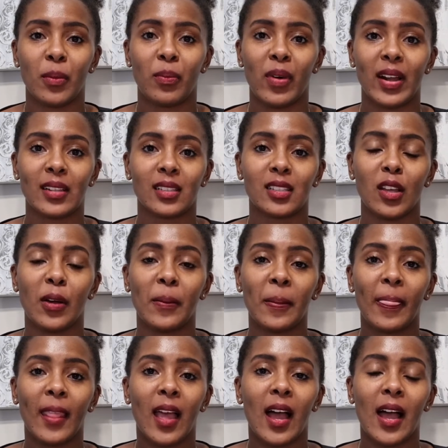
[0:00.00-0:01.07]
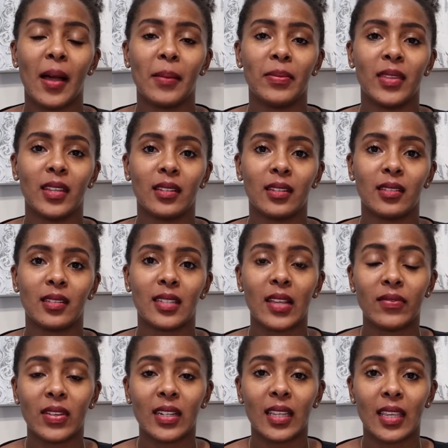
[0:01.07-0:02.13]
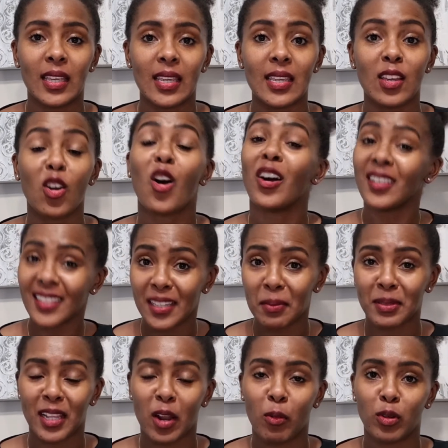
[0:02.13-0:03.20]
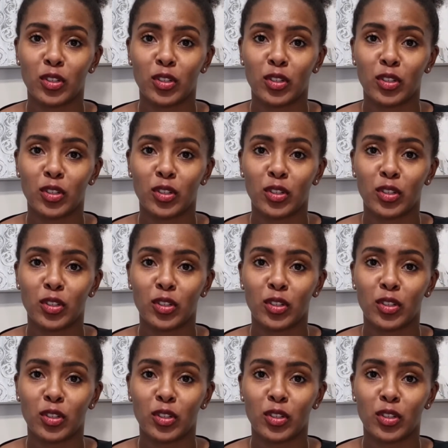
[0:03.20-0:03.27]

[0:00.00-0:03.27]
right? So the 7 key concepts that I want